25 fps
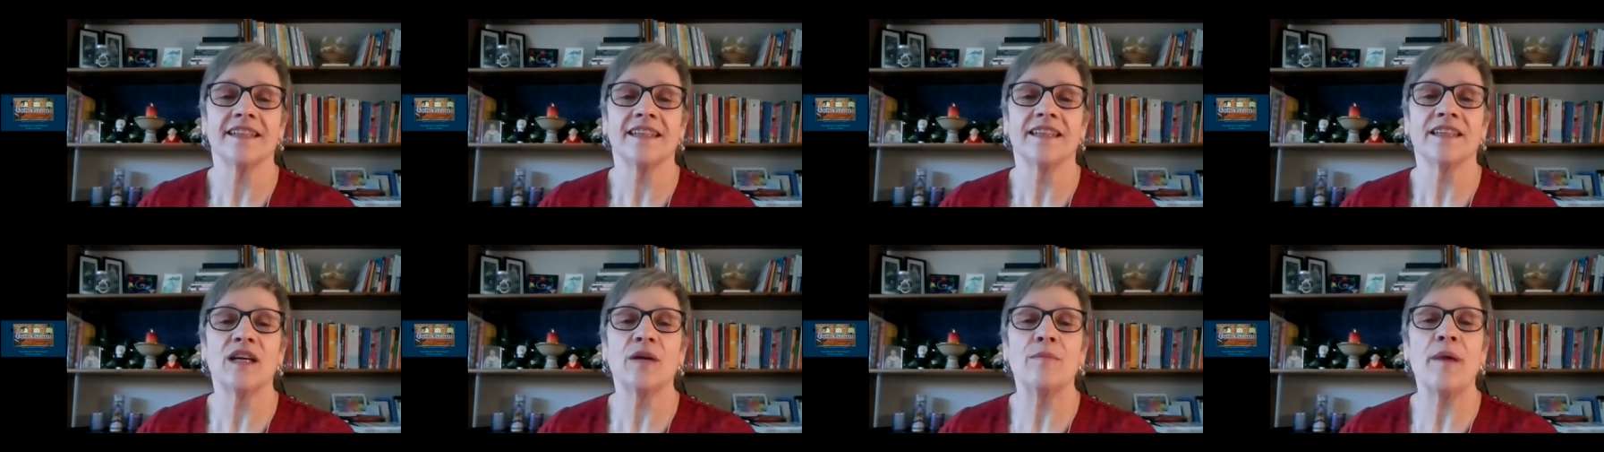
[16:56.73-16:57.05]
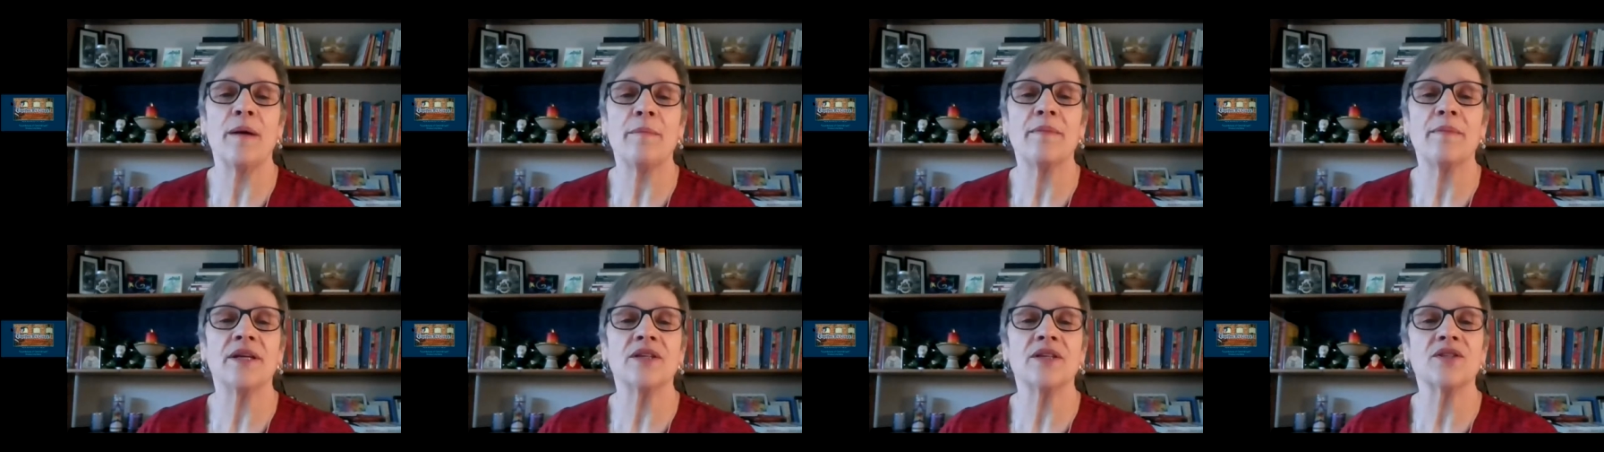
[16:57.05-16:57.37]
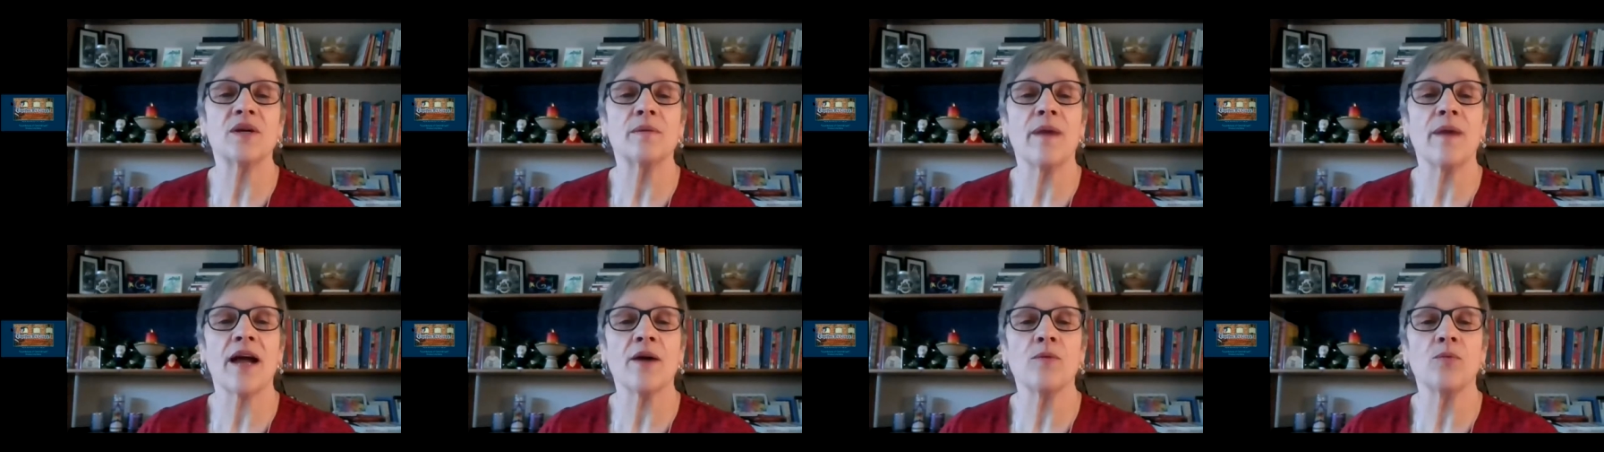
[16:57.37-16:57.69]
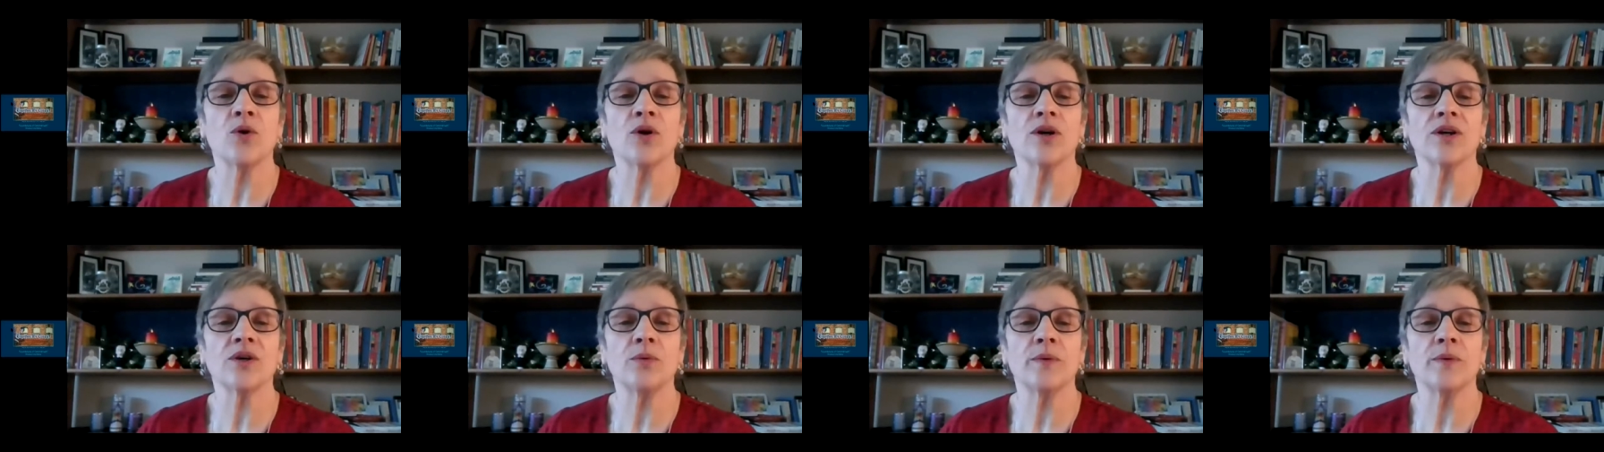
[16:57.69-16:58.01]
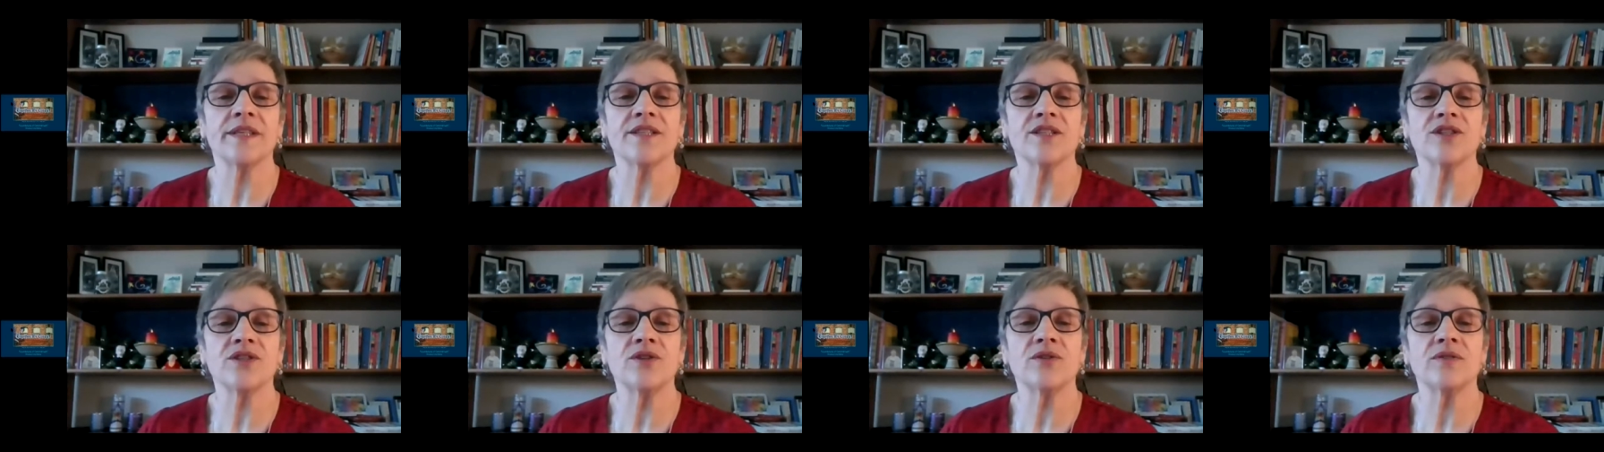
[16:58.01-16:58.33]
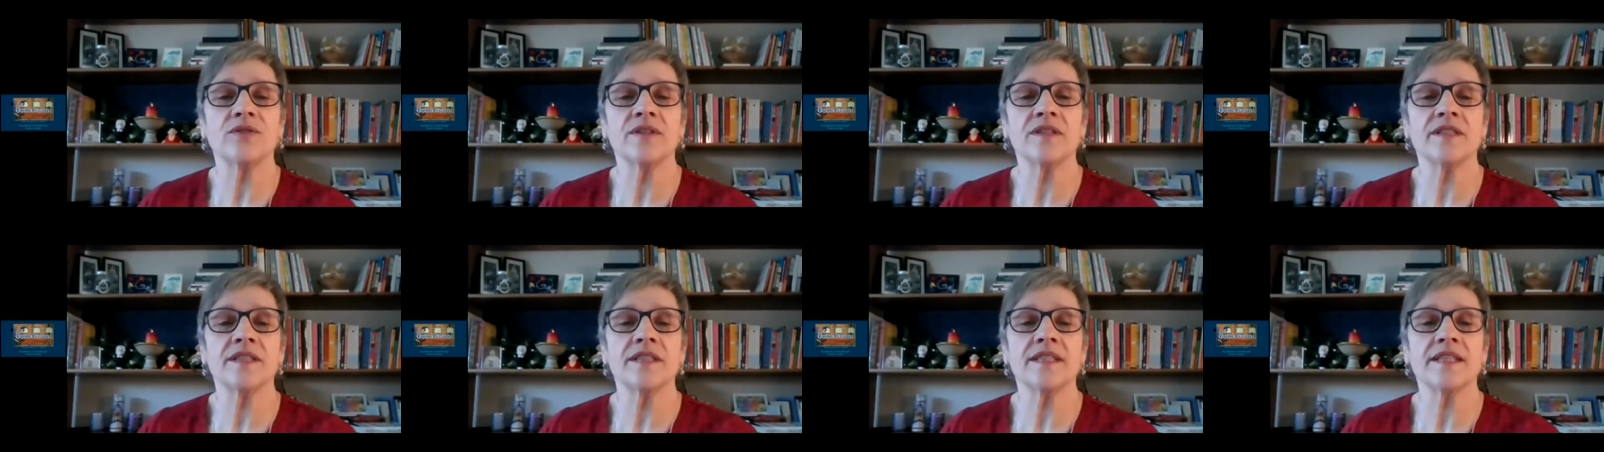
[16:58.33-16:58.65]
Commitment to my work with
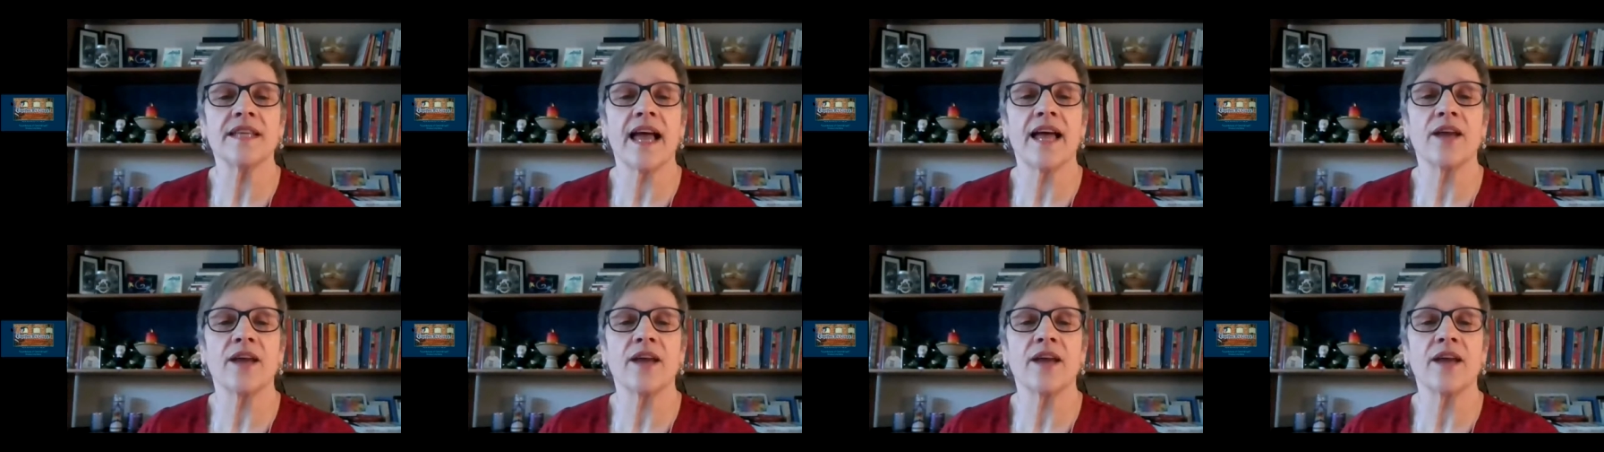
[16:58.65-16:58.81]
students